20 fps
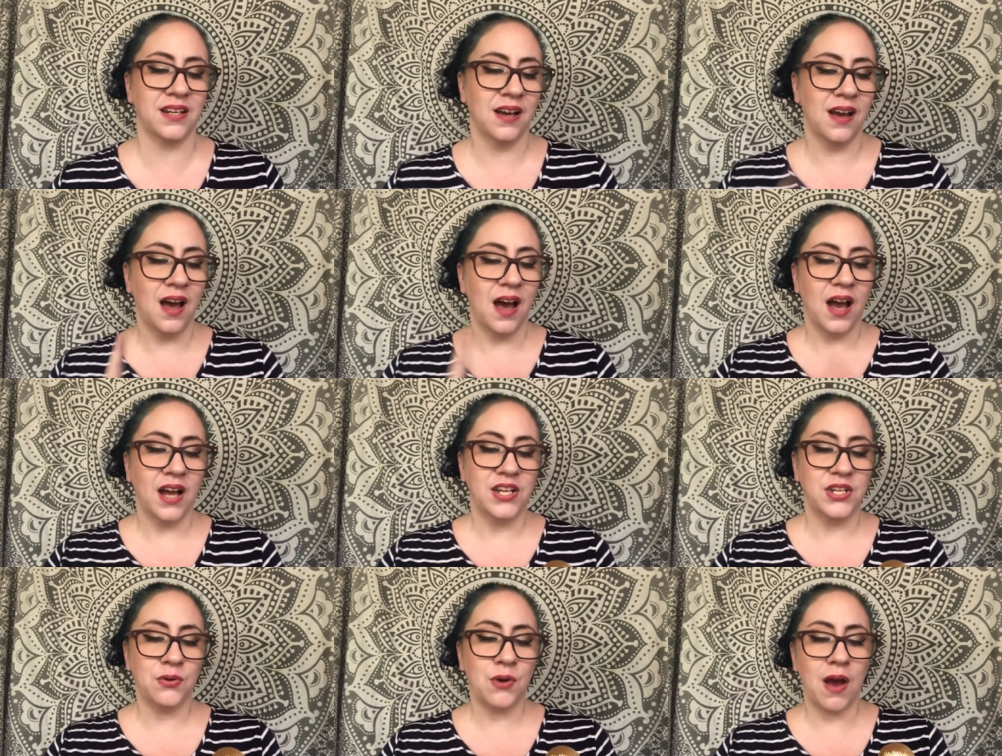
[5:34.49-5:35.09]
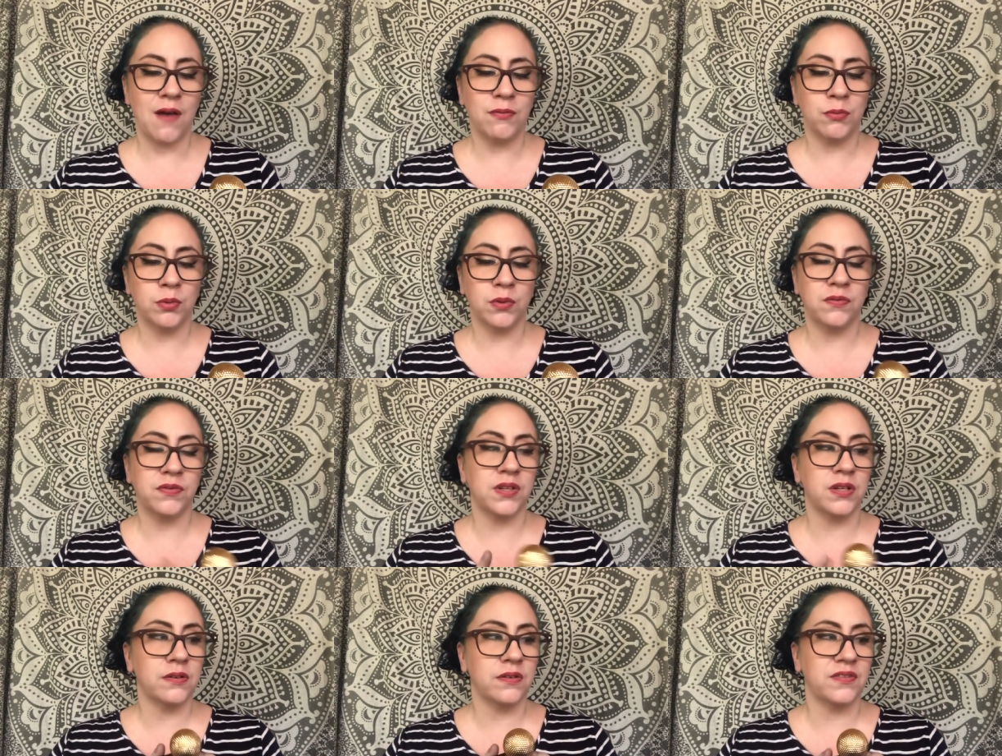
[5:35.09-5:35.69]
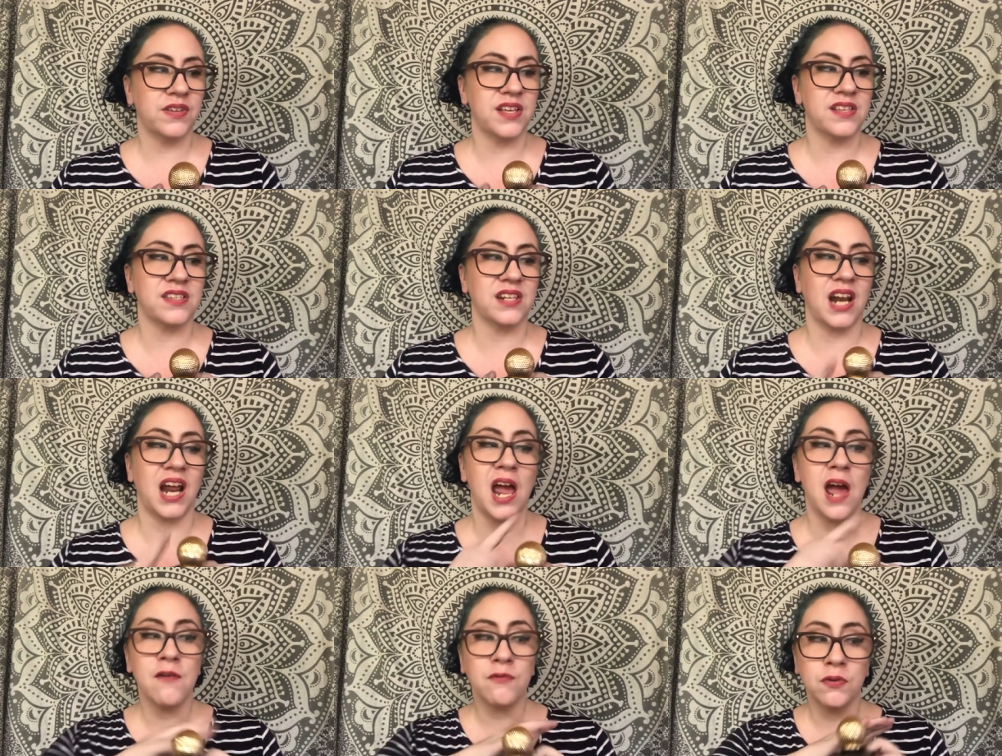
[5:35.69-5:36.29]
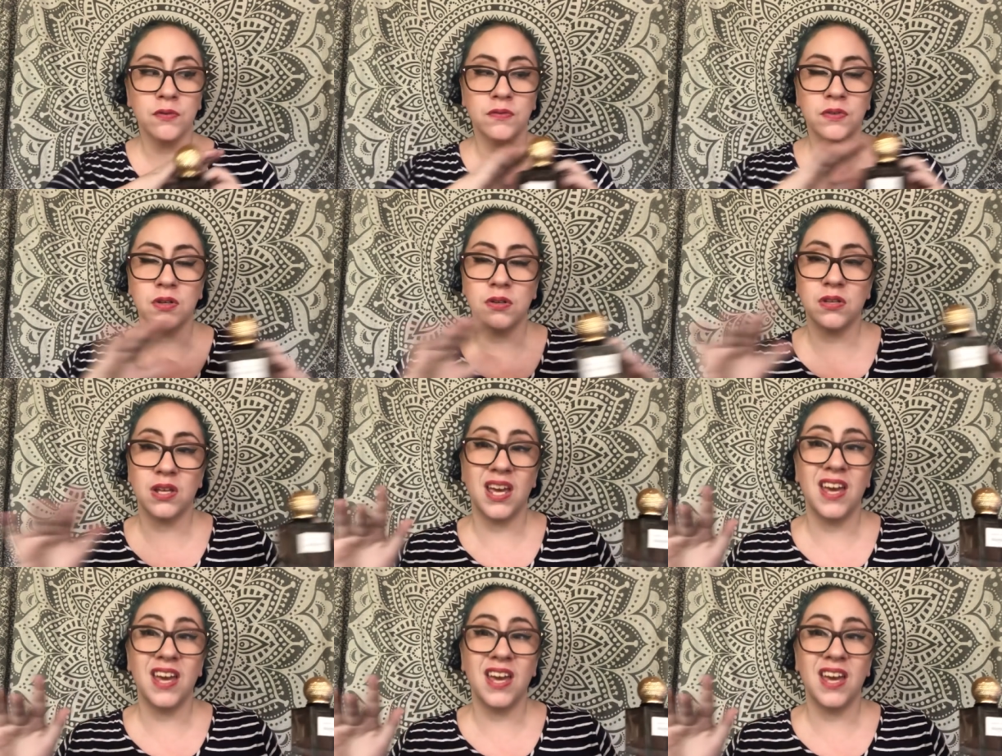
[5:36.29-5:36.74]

I do have a review of this, and I have review